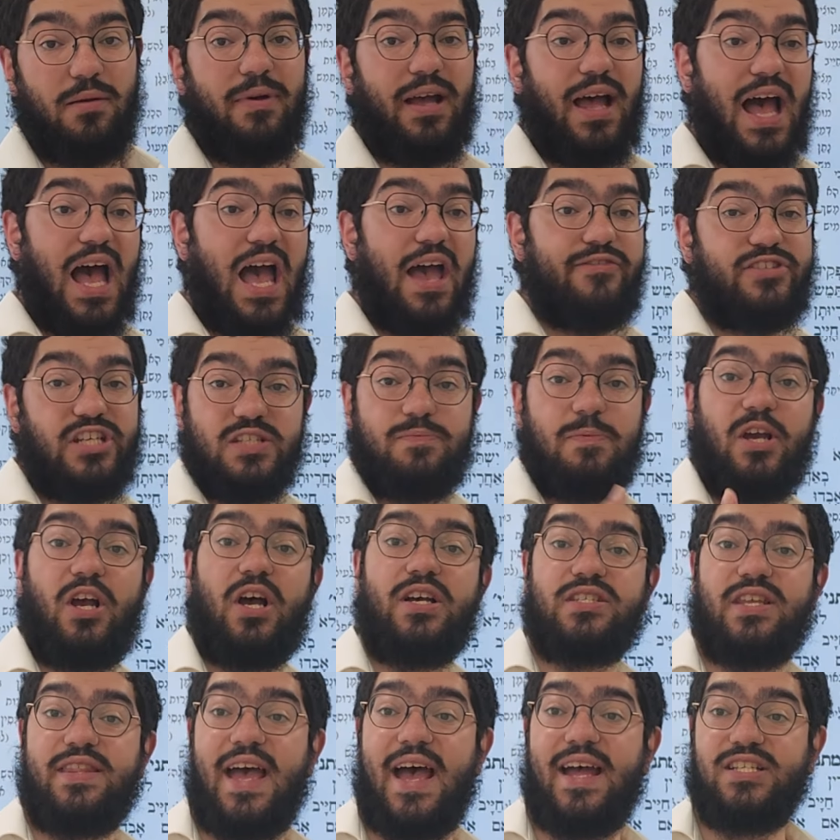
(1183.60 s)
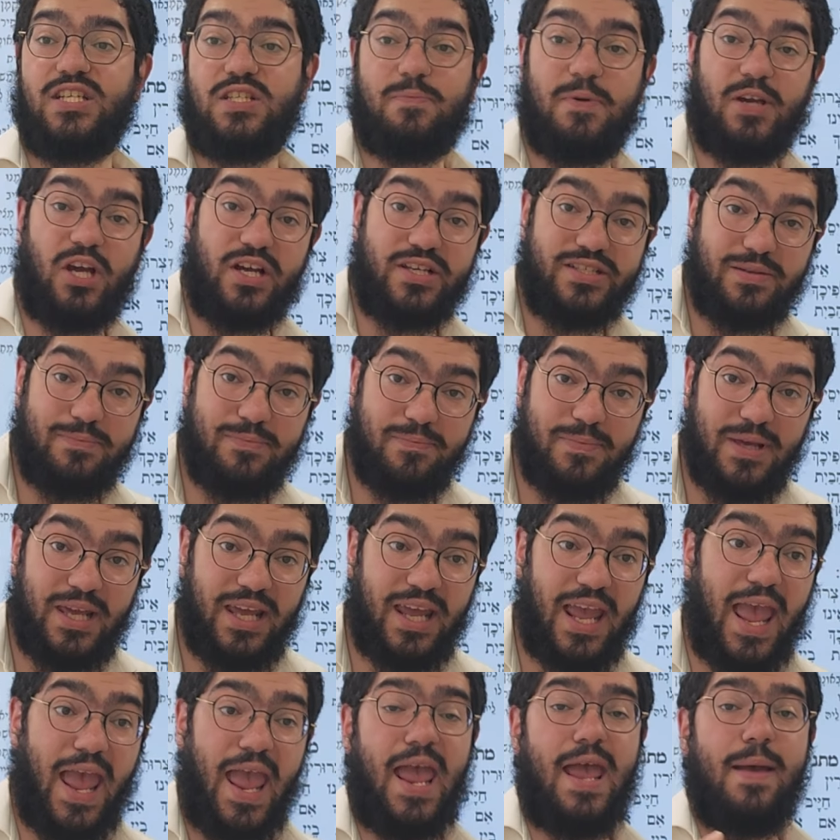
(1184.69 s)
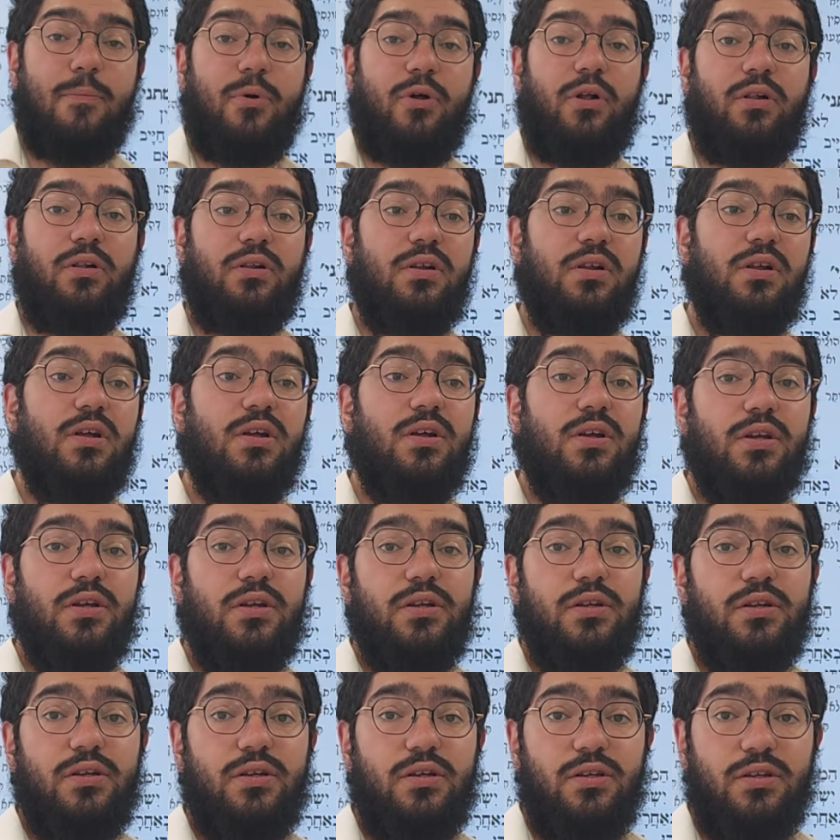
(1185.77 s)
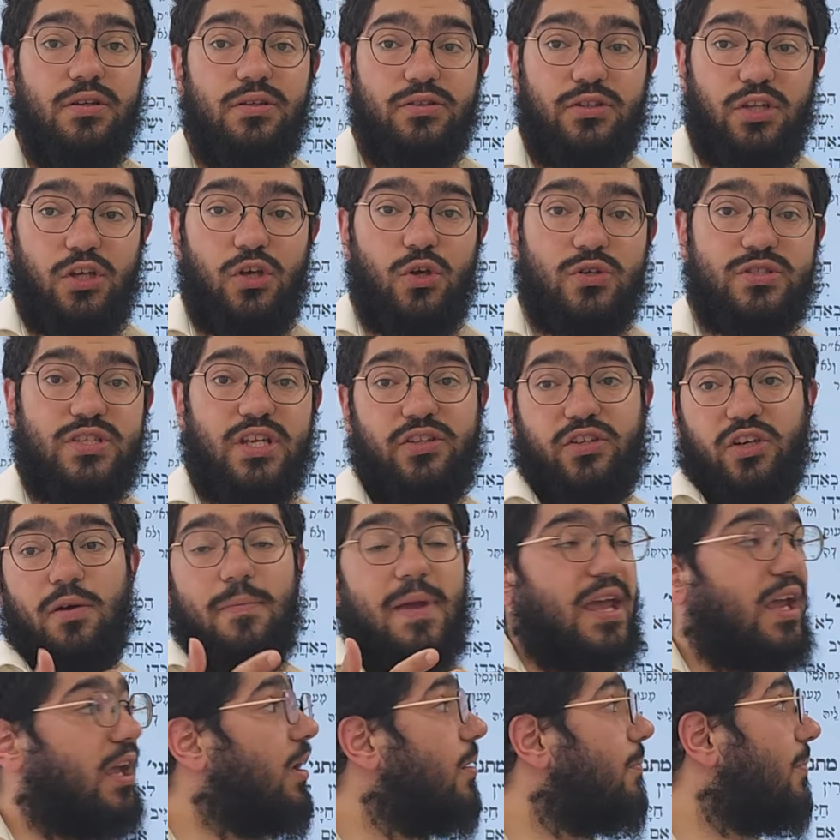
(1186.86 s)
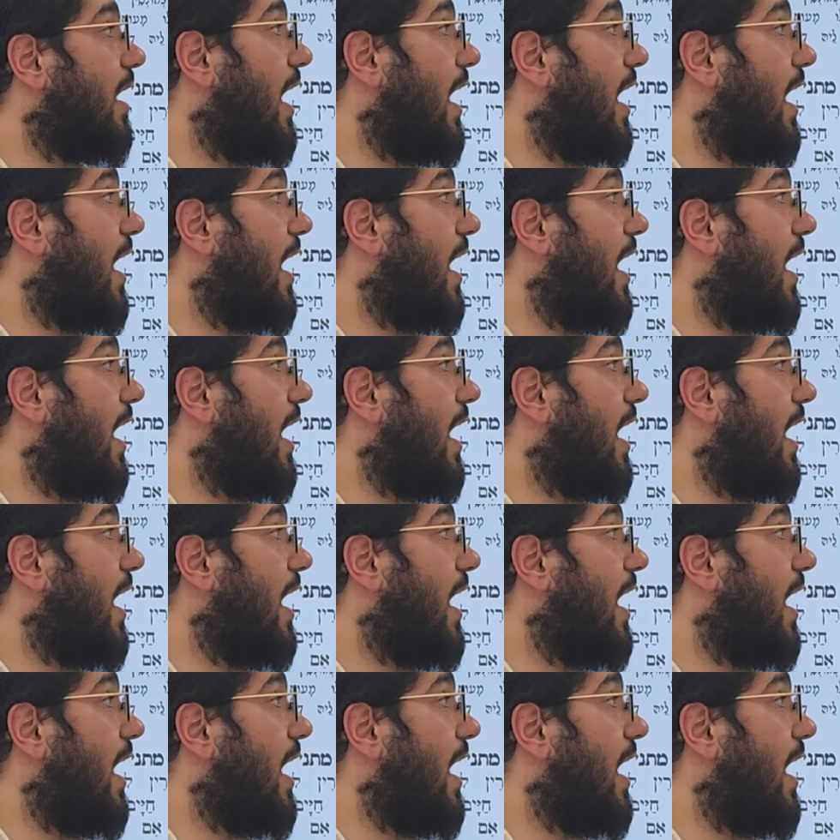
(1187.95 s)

him chayiv just because of that, just because of being able to use it, you're making him